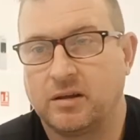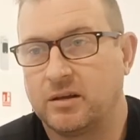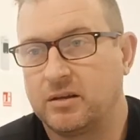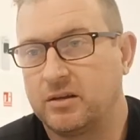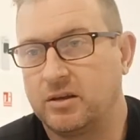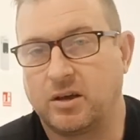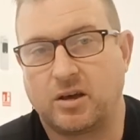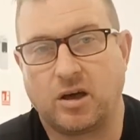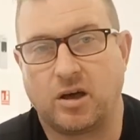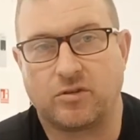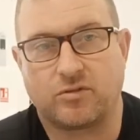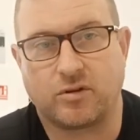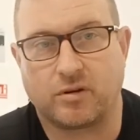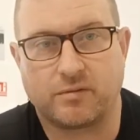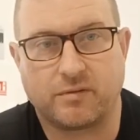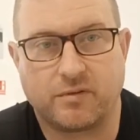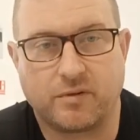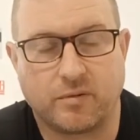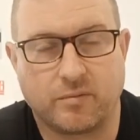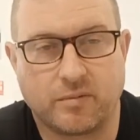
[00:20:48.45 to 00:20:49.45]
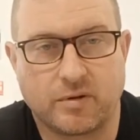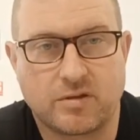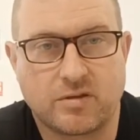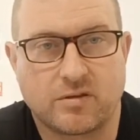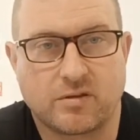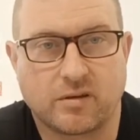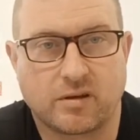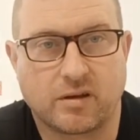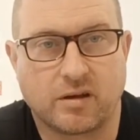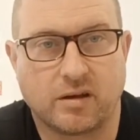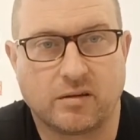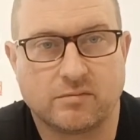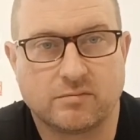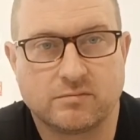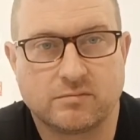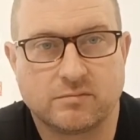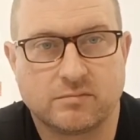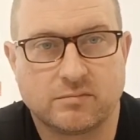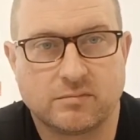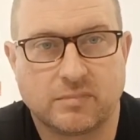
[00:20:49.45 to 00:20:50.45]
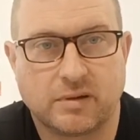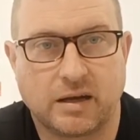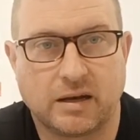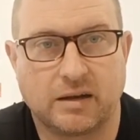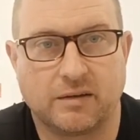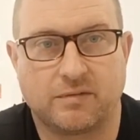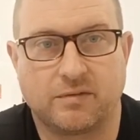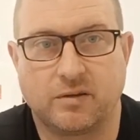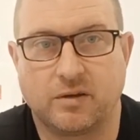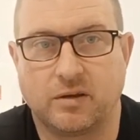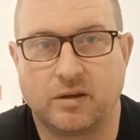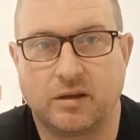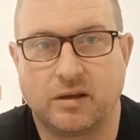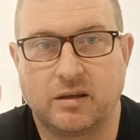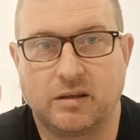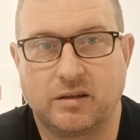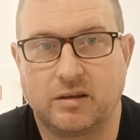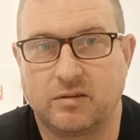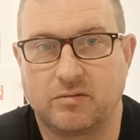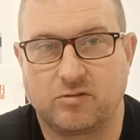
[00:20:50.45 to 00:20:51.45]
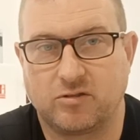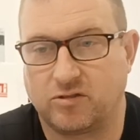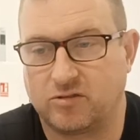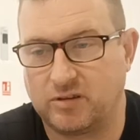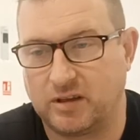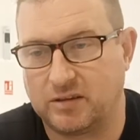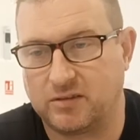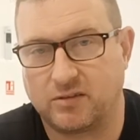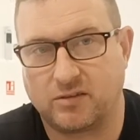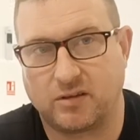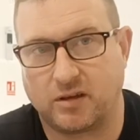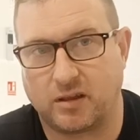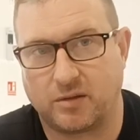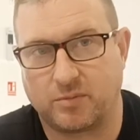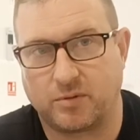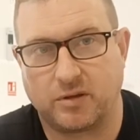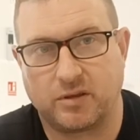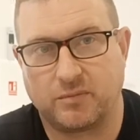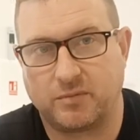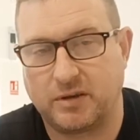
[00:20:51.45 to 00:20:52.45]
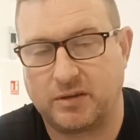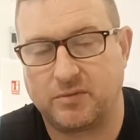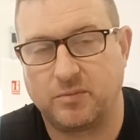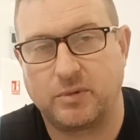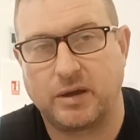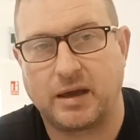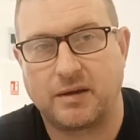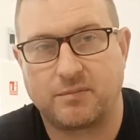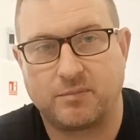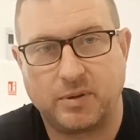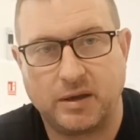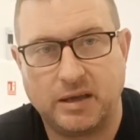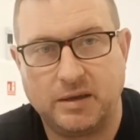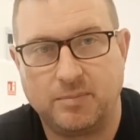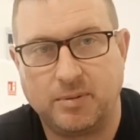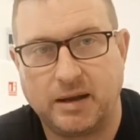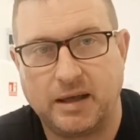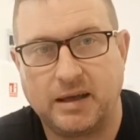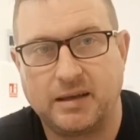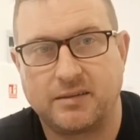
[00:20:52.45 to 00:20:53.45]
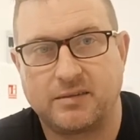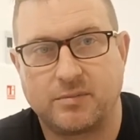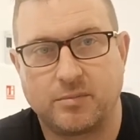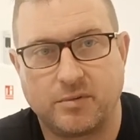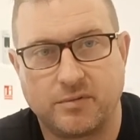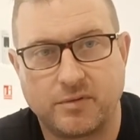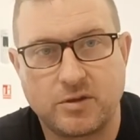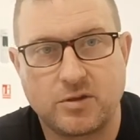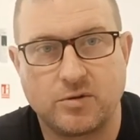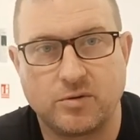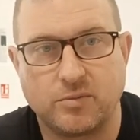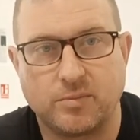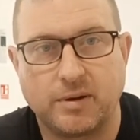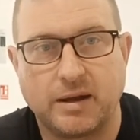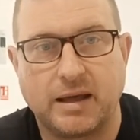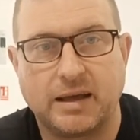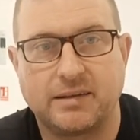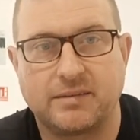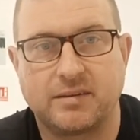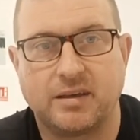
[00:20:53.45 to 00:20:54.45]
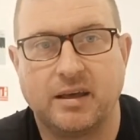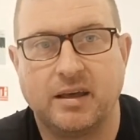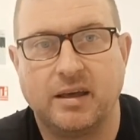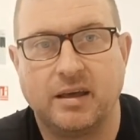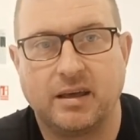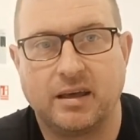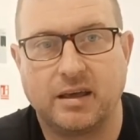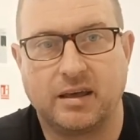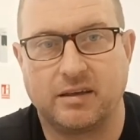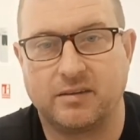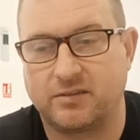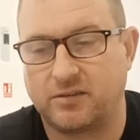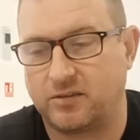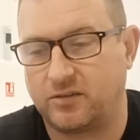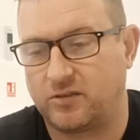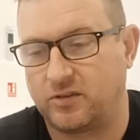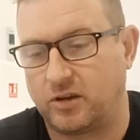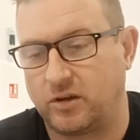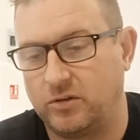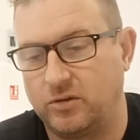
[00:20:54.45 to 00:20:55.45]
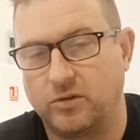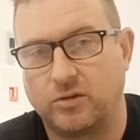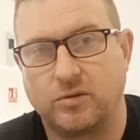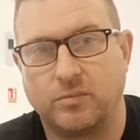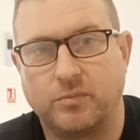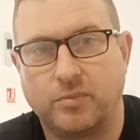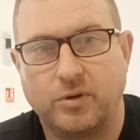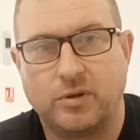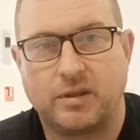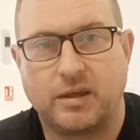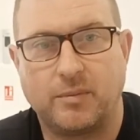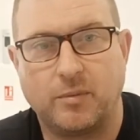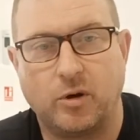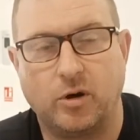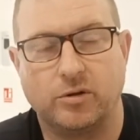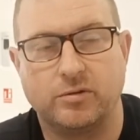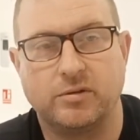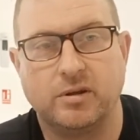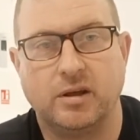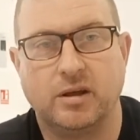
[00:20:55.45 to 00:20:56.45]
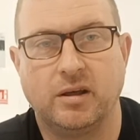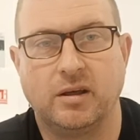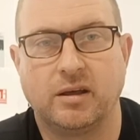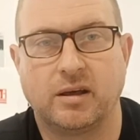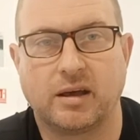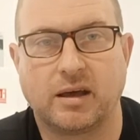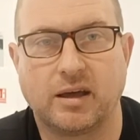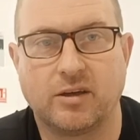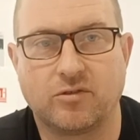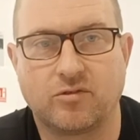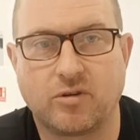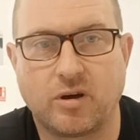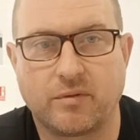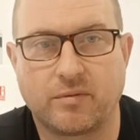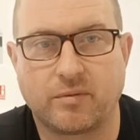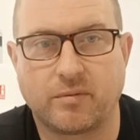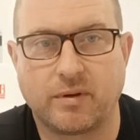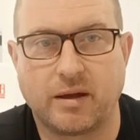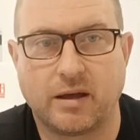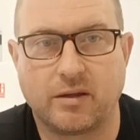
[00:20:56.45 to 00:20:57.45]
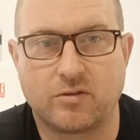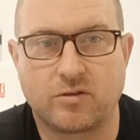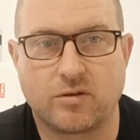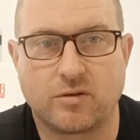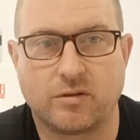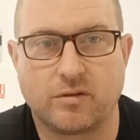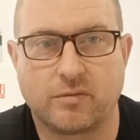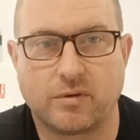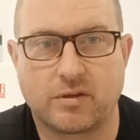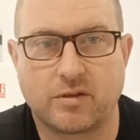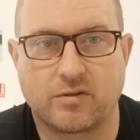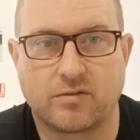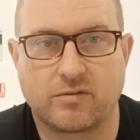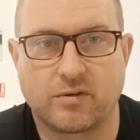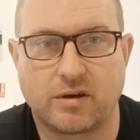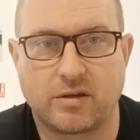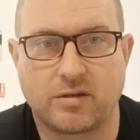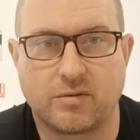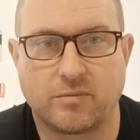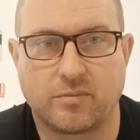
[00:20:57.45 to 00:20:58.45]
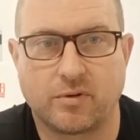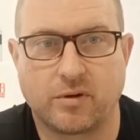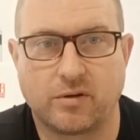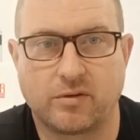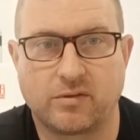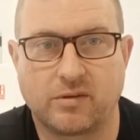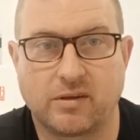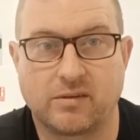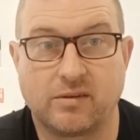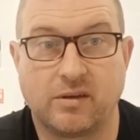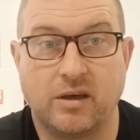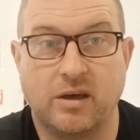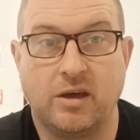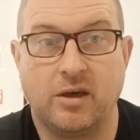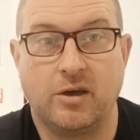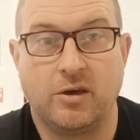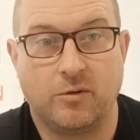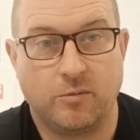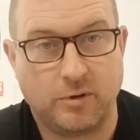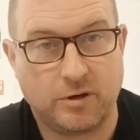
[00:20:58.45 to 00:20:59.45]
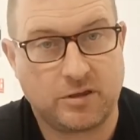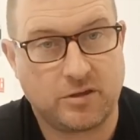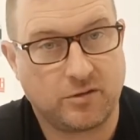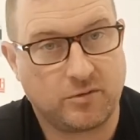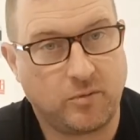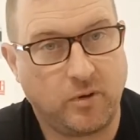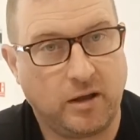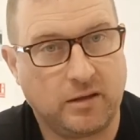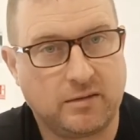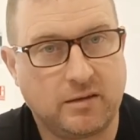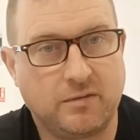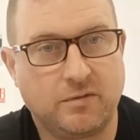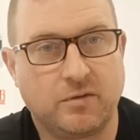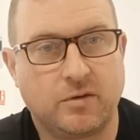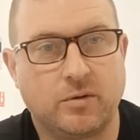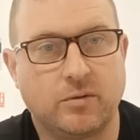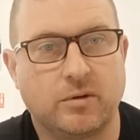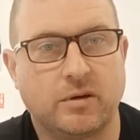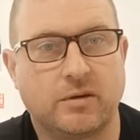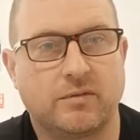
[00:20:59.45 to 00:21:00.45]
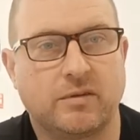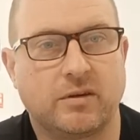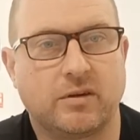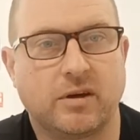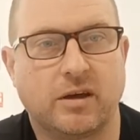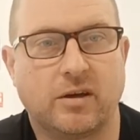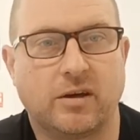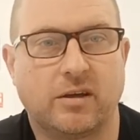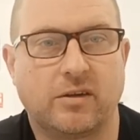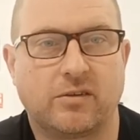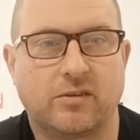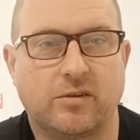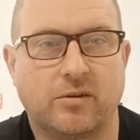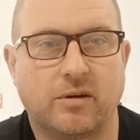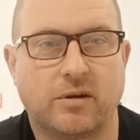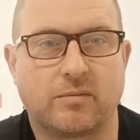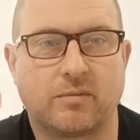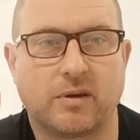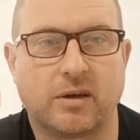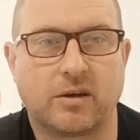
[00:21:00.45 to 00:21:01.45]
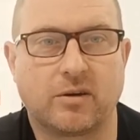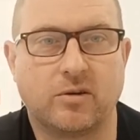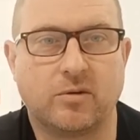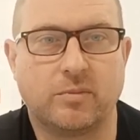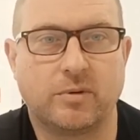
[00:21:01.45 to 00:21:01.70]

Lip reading: you can't drive a foreign registered car. And if you just need to start the process. The reason we have P plates, the provisional plates, is so you can put them on and drive around during the registration process, which is quite difficult if you get a historic vehicle